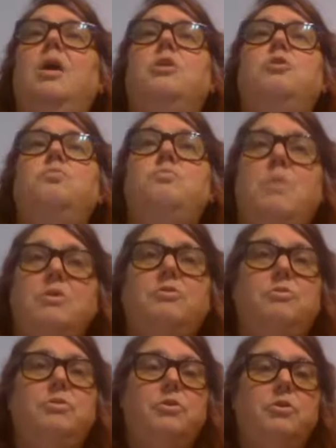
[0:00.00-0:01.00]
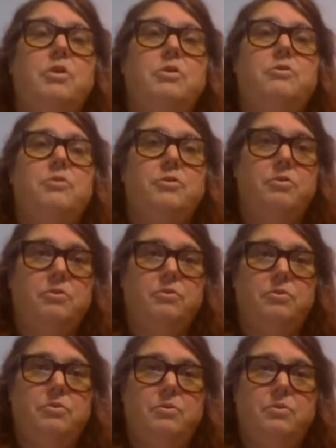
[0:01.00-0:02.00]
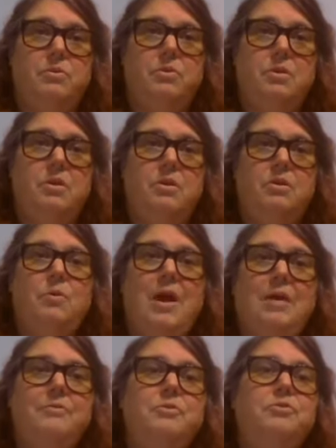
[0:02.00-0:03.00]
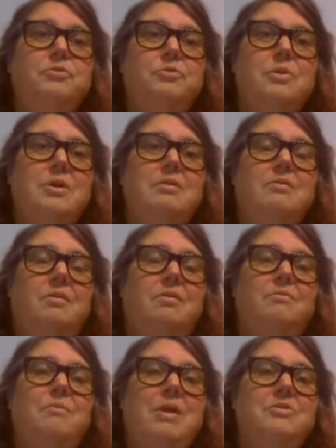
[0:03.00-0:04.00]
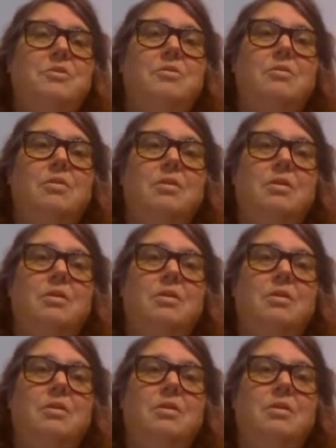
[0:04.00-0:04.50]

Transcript: You must return it to earth. You have to treat magical